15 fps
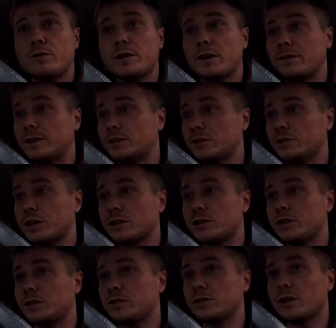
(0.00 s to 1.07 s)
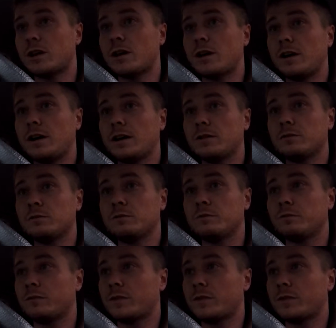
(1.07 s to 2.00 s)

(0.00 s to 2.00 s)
If you have any suggestions on